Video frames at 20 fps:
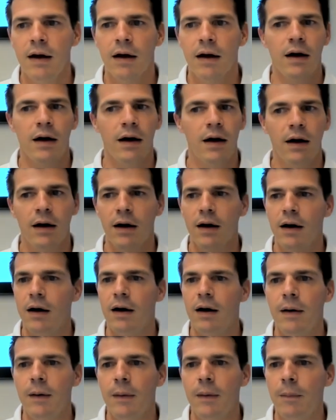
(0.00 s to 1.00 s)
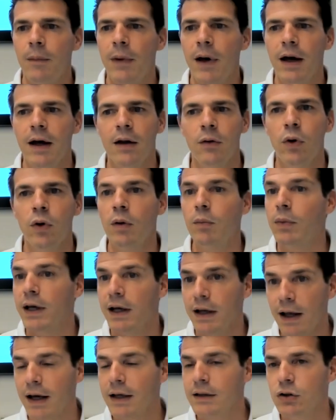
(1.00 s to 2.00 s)
and we'll be
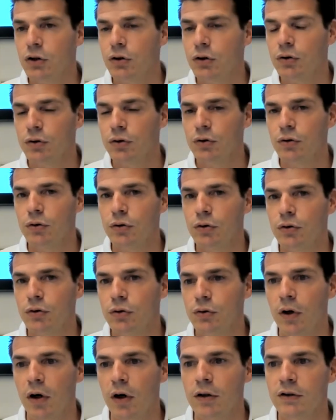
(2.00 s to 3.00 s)
glad to